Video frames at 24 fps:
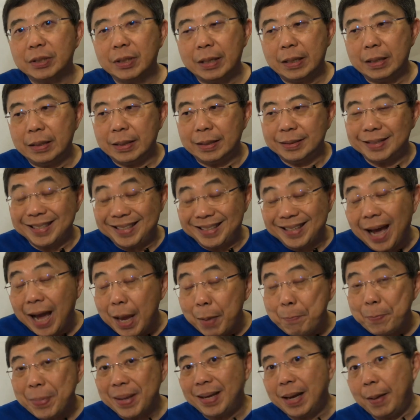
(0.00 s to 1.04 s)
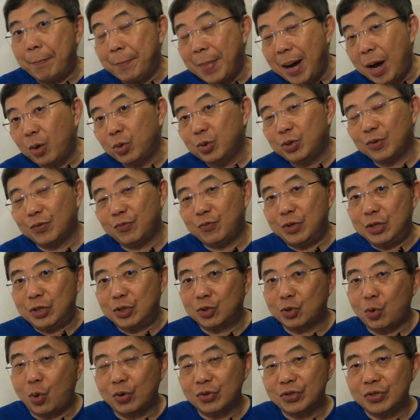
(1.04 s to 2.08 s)
the type and amount of
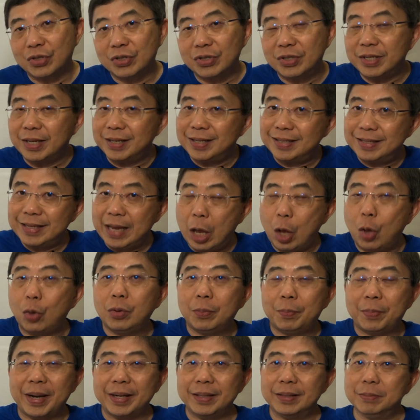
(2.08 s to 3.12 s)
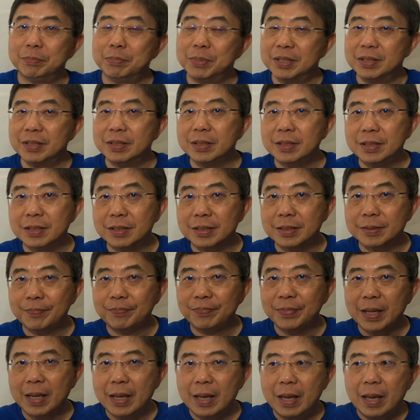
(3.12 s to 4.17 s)
resources that is held by the business,
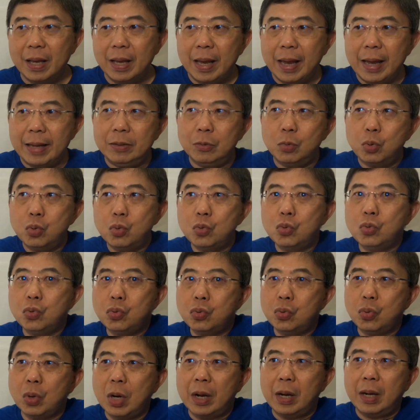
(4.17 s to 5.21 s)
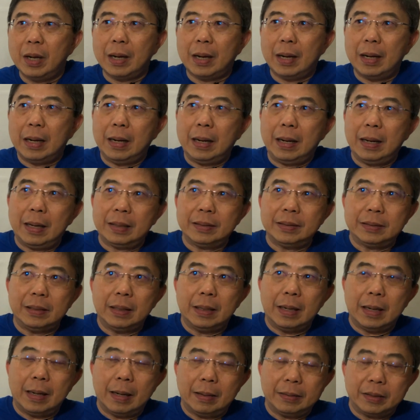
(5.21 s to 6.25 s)
and who are
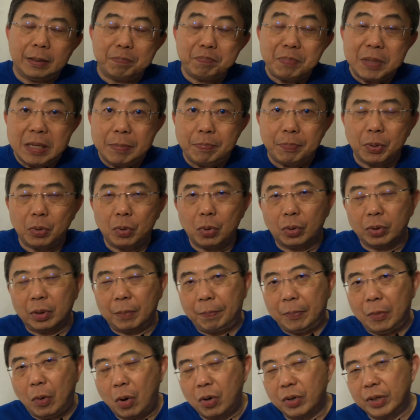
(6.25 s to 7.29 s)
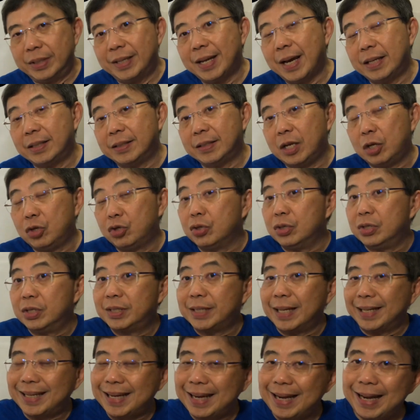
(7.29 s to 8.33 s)
the people or the organizations
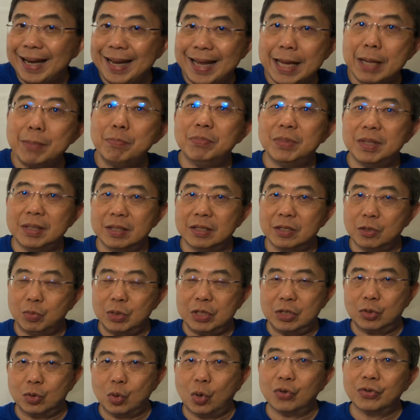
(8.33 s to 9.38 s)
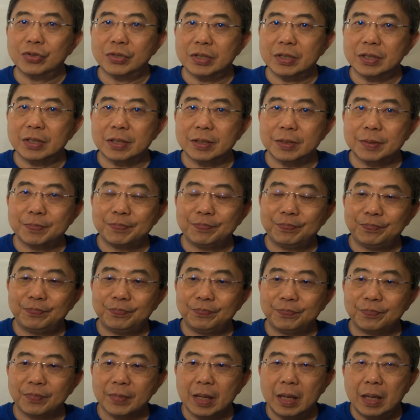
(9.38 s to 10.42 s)
that claim these resources.
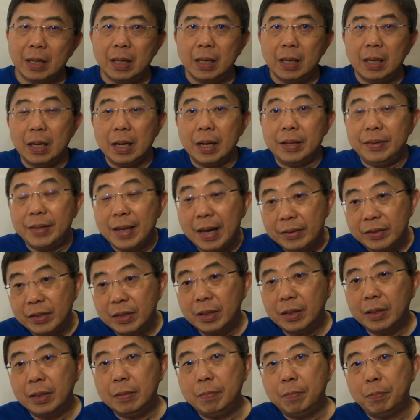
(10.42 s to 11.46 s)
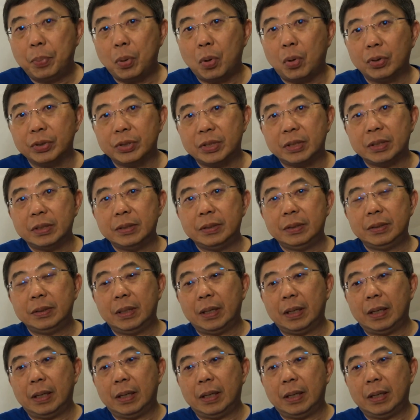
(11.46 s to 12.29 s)
Another important